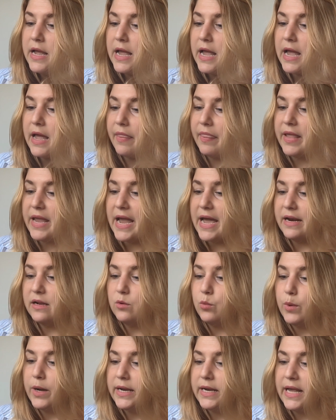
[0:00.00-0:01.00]
and the
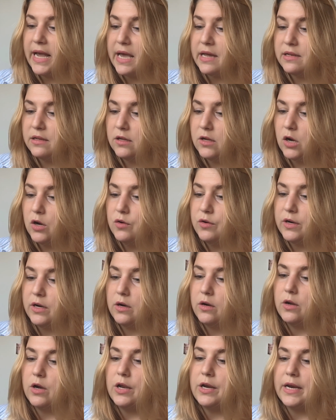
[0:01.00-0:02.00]
added weight hasn't
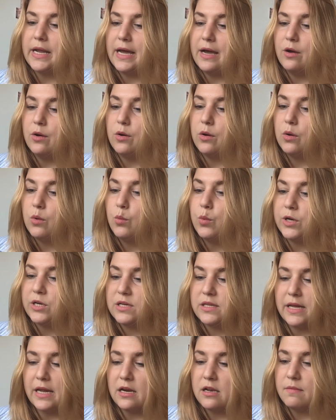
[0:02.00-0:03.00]
gone down, which
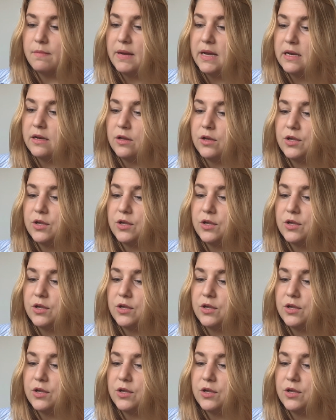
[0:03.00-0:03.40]
sends me into